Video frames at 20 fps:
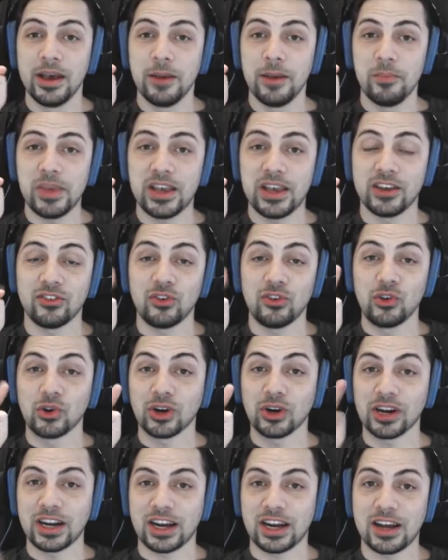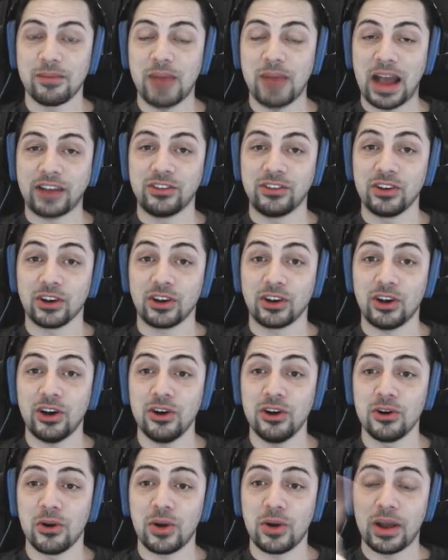because you're going to come back to your
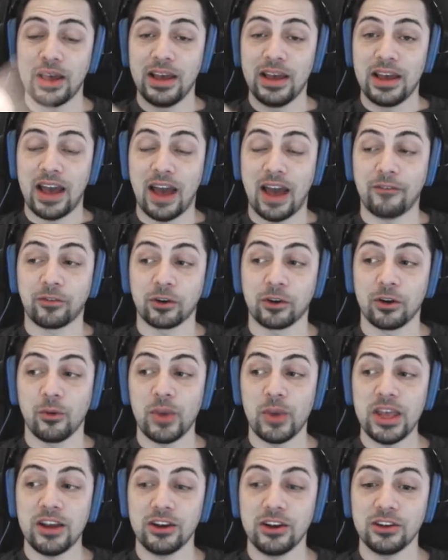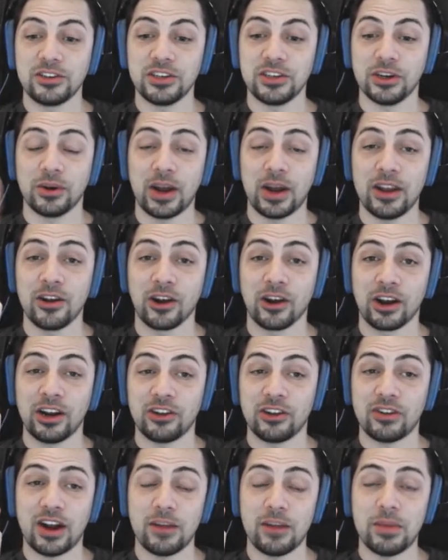code after a week or two and you're going
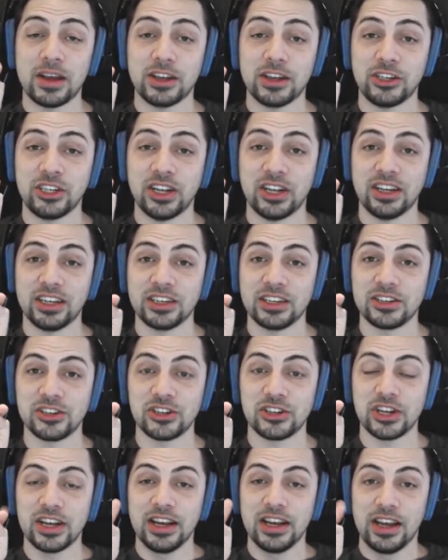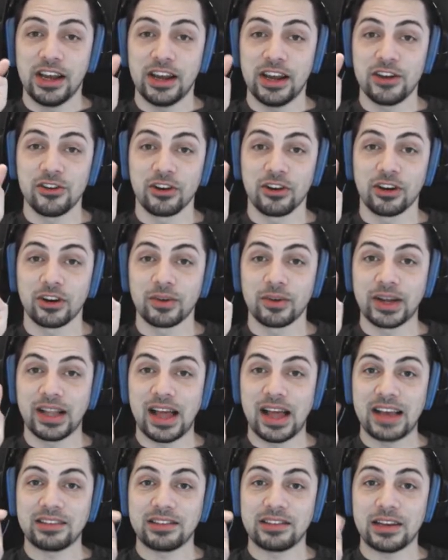to try to make a change. And you're going to
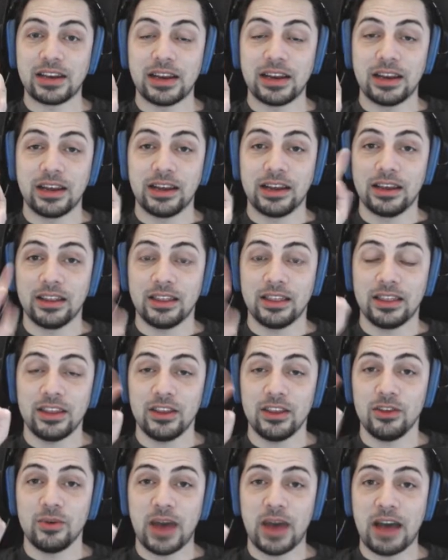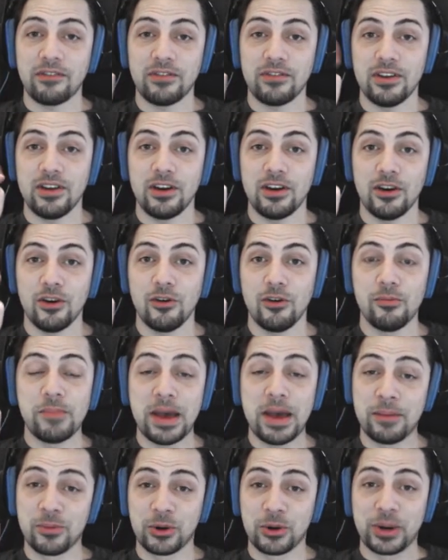realize that you have no
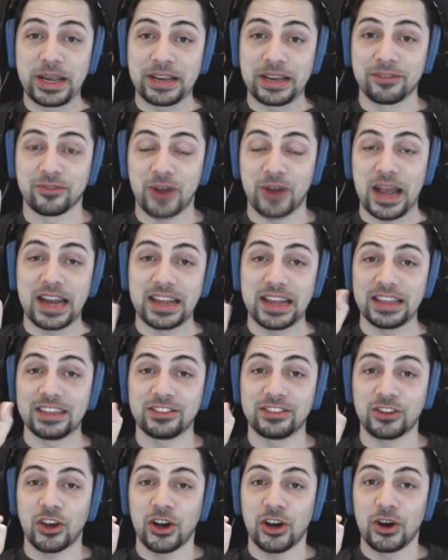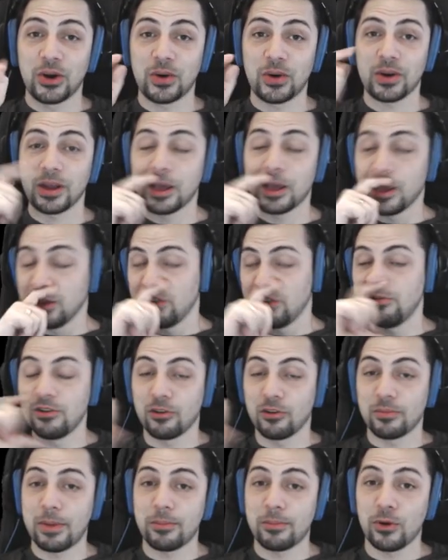memory of writing this code. You
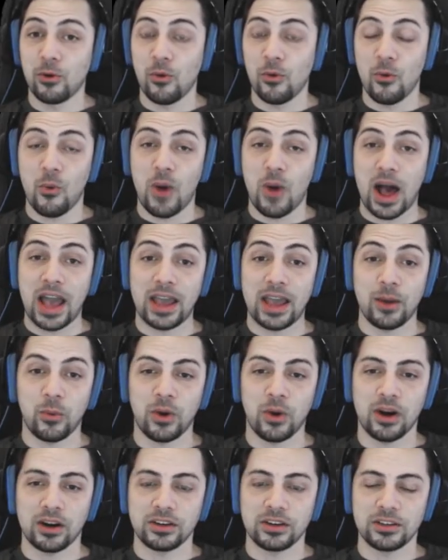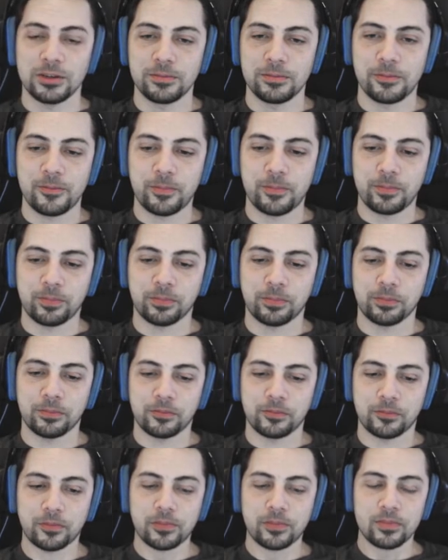don't remember why it worked.
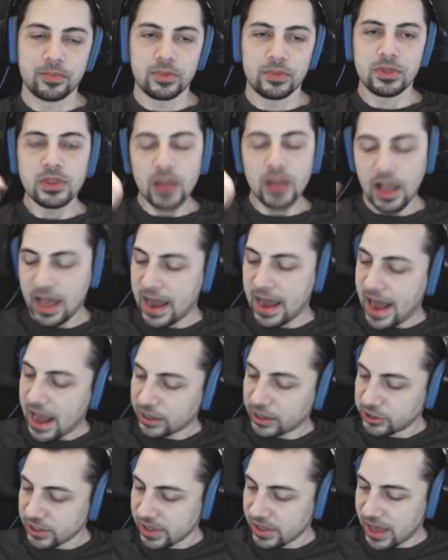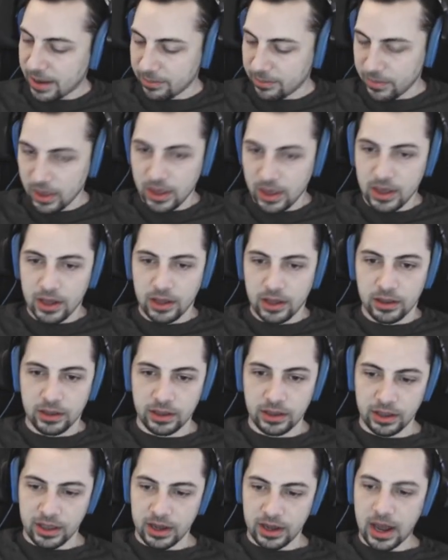And actually, that,
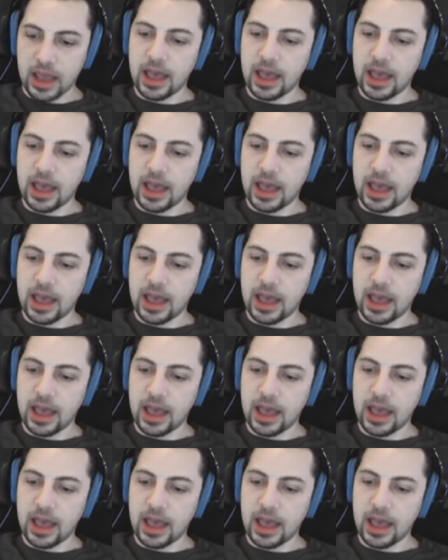like, can I